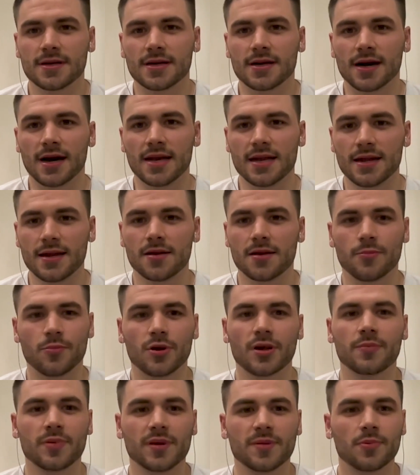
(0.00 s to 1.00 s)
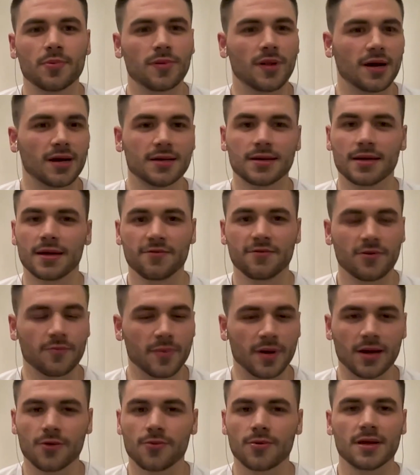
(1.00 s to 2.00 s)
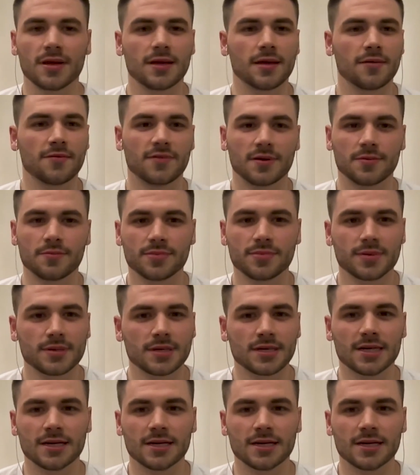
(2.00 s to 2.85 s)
I needed to bring people on, give up equity, give up,